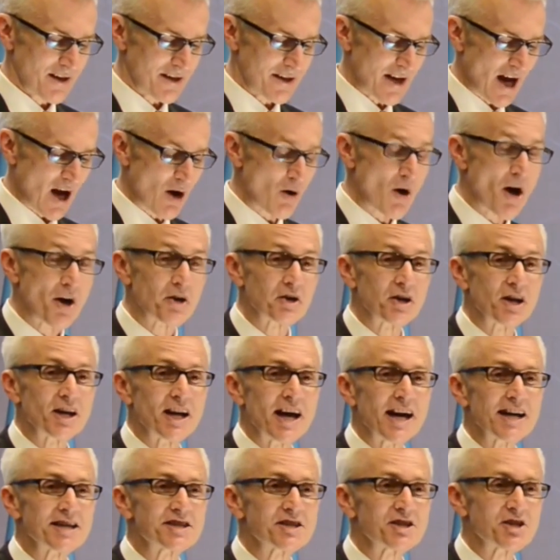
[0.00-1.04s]
Now, on a
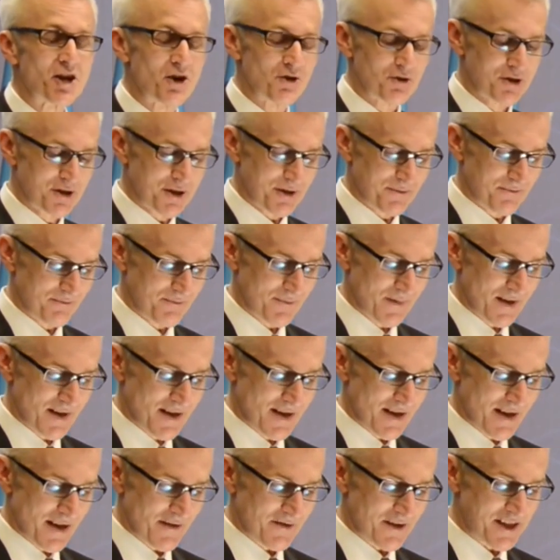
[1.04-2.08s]
lighter note,
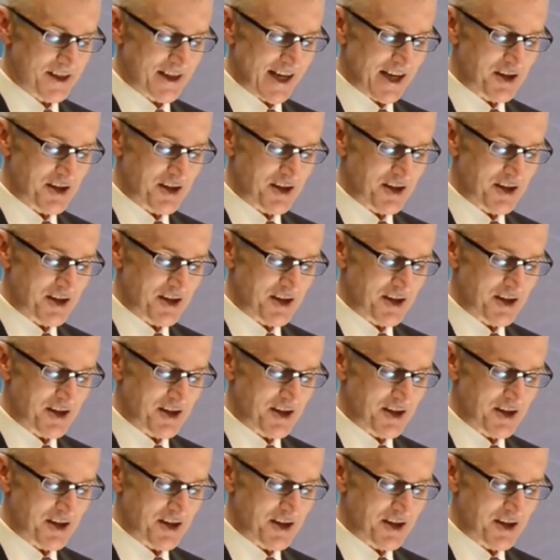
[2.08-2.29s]
this